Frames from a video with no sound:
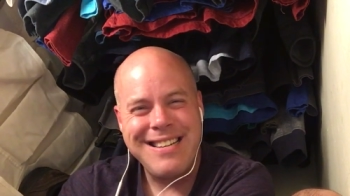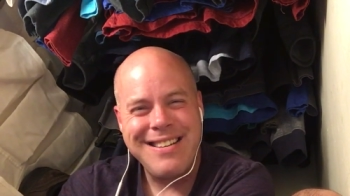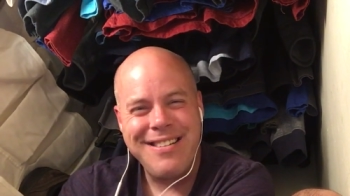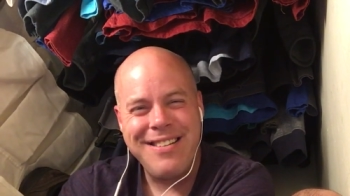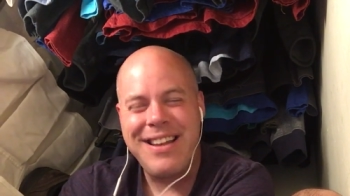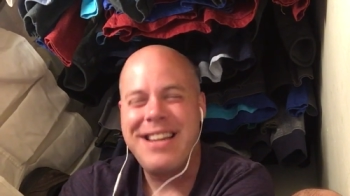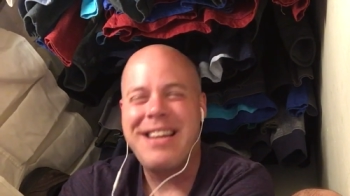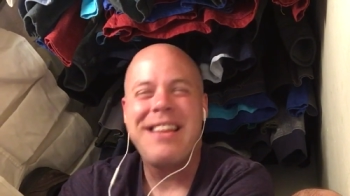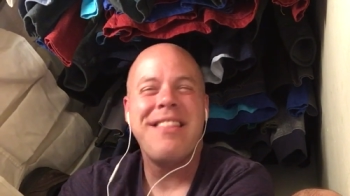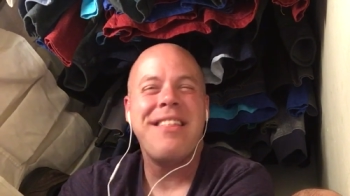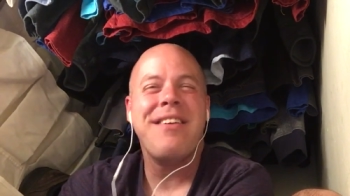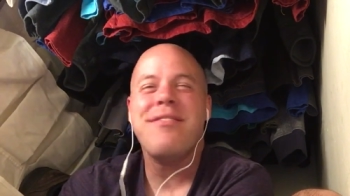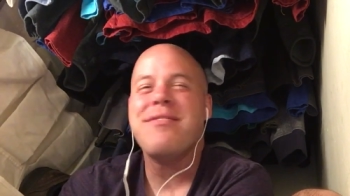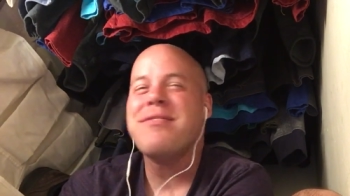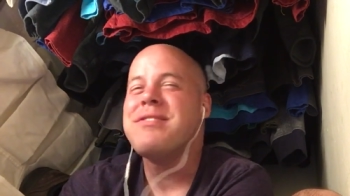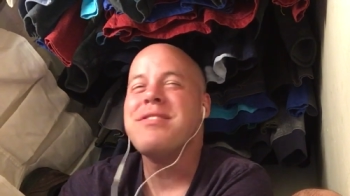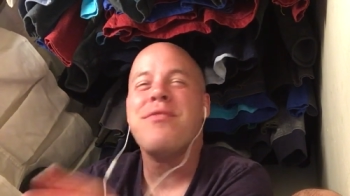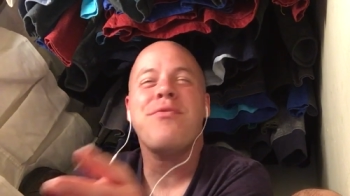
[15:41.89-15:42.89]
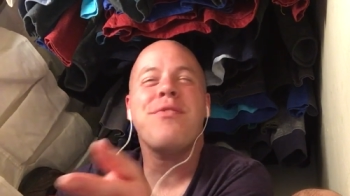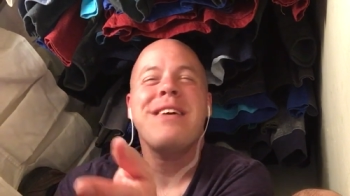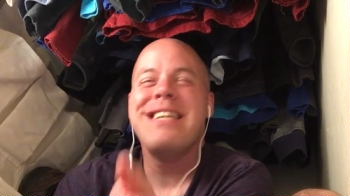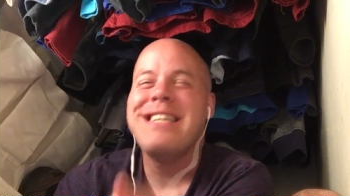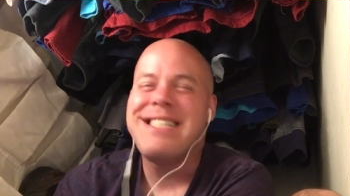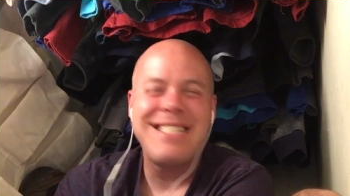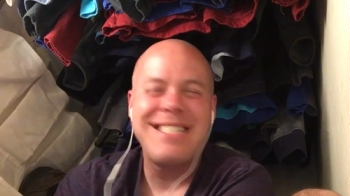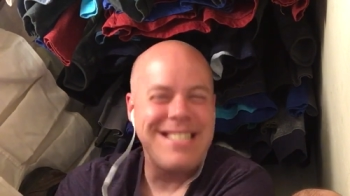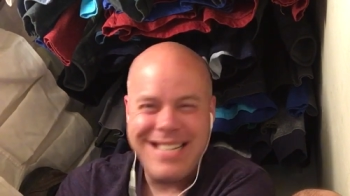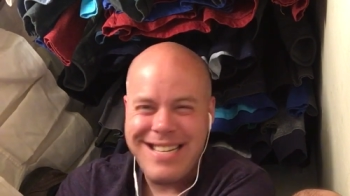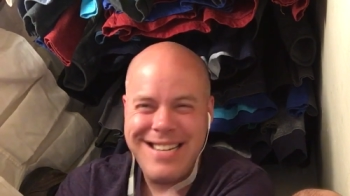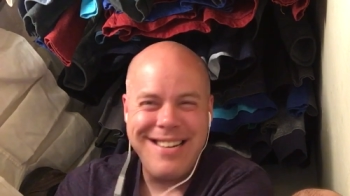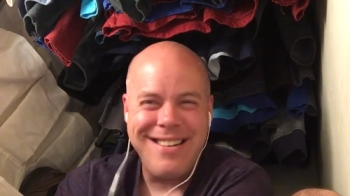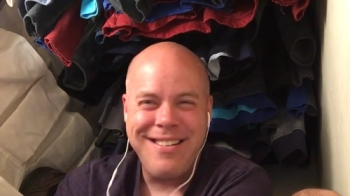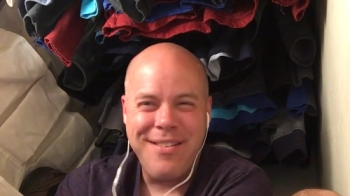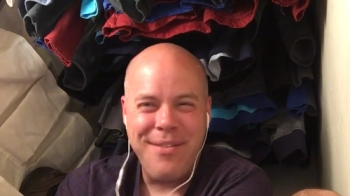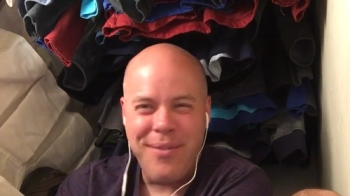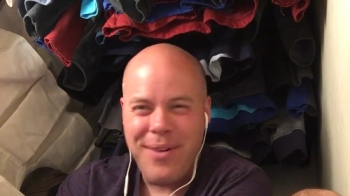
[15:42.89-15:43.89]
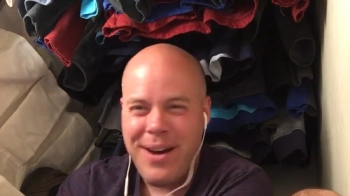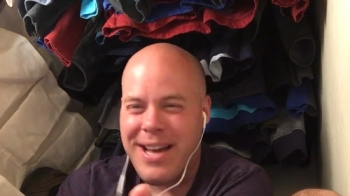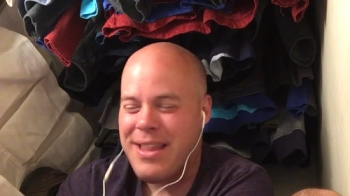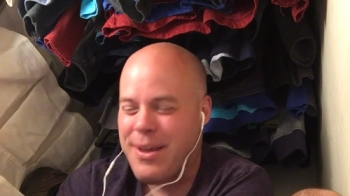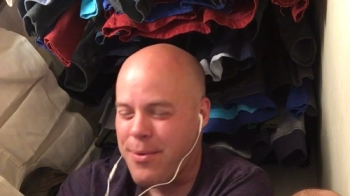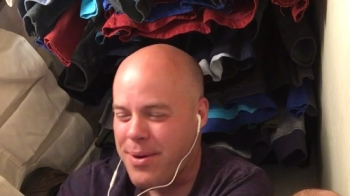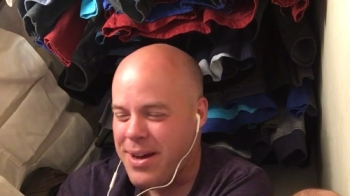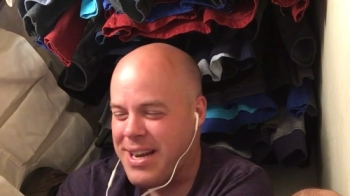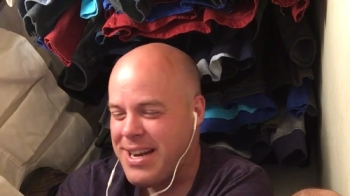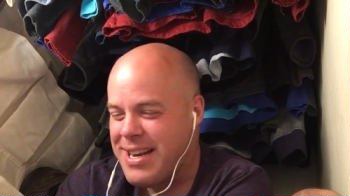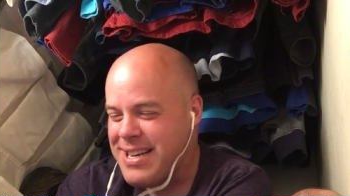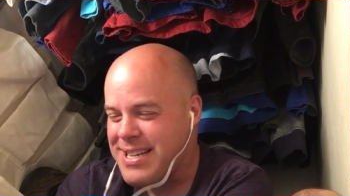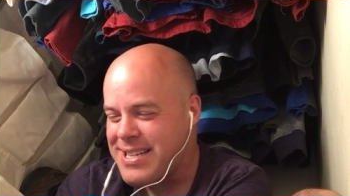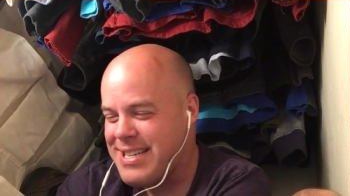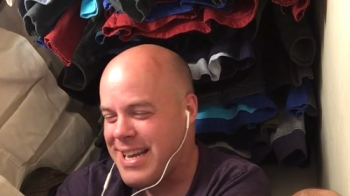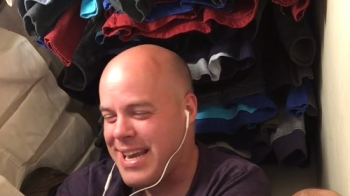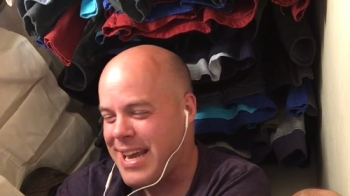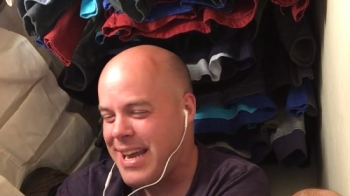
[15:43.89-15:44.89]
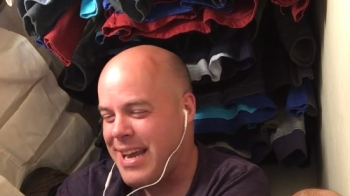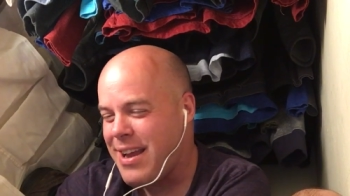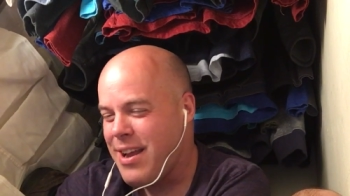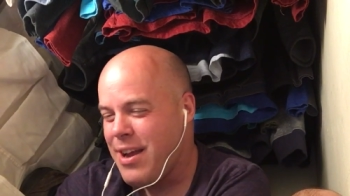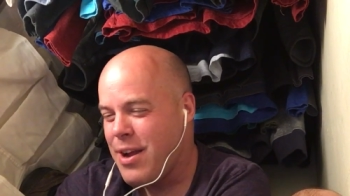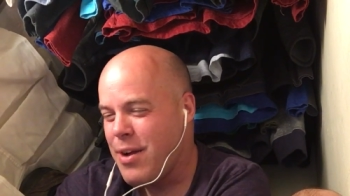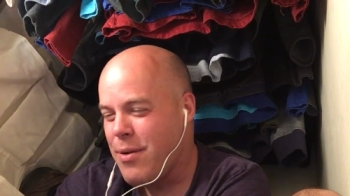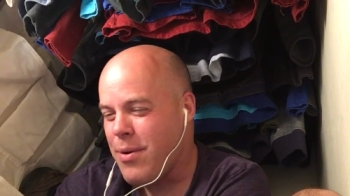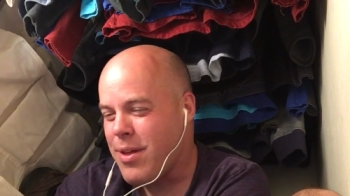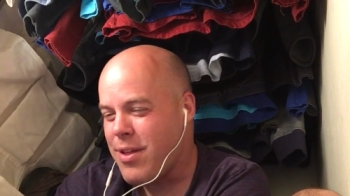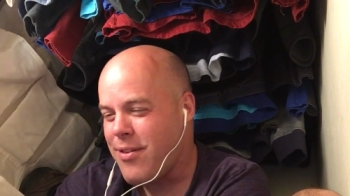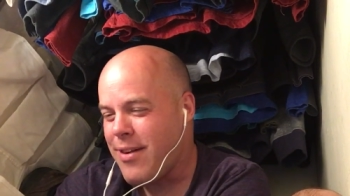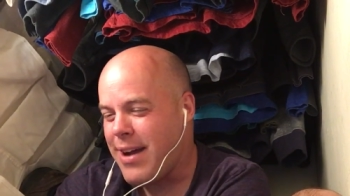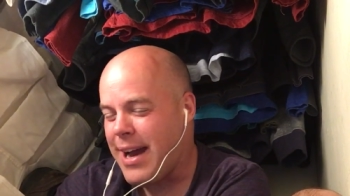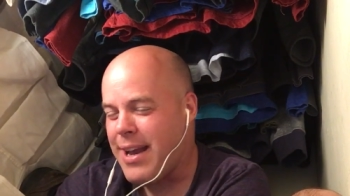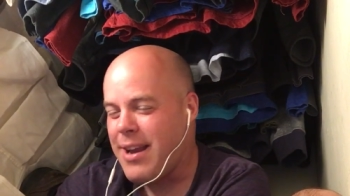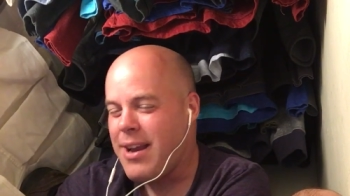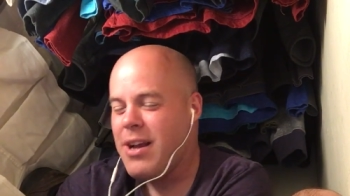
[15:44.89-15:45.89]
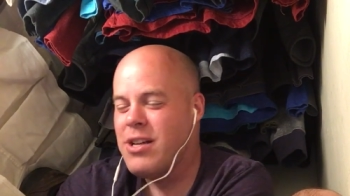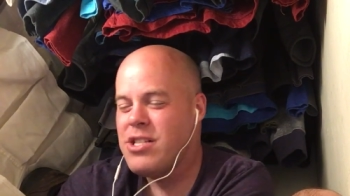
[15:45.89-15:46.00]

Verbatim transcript: Right? There was a reason why they wanted to stay where they're at.